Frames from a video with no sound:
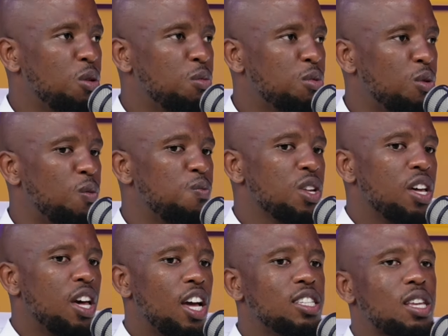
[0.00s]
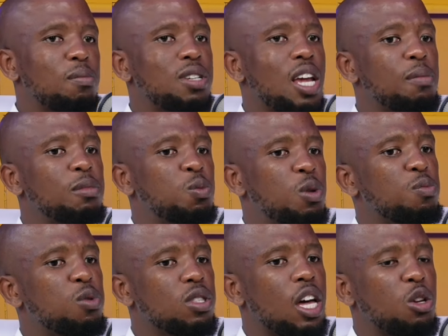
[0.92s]
know and yeah. sometimes people
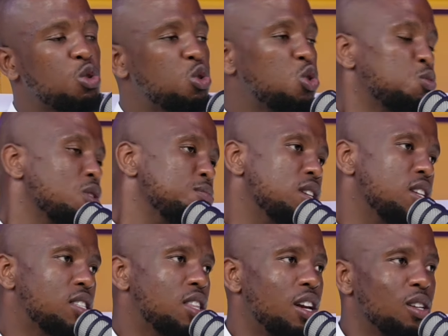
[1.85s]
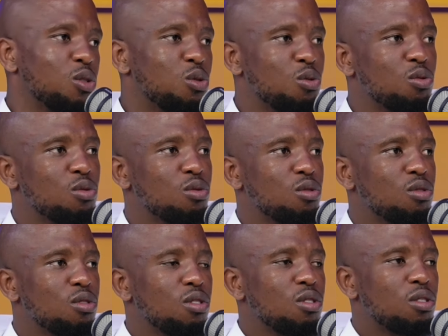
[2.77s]
that you should be ministering to
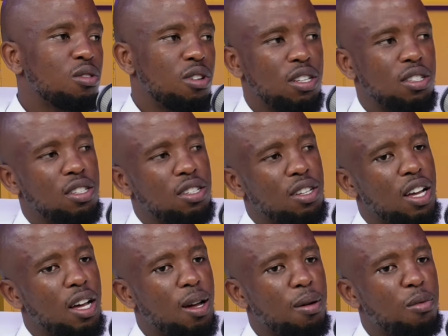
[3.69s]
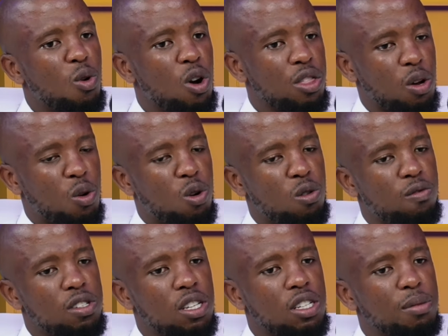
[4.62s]
right um, or the
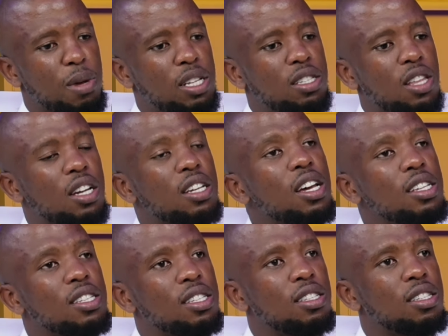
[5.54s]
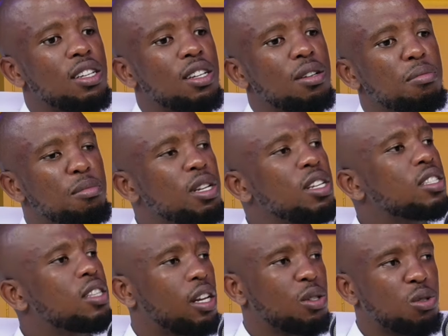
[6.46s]
conversation might start as
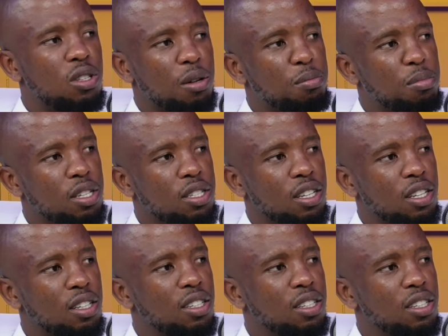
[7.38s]
ministering to that person.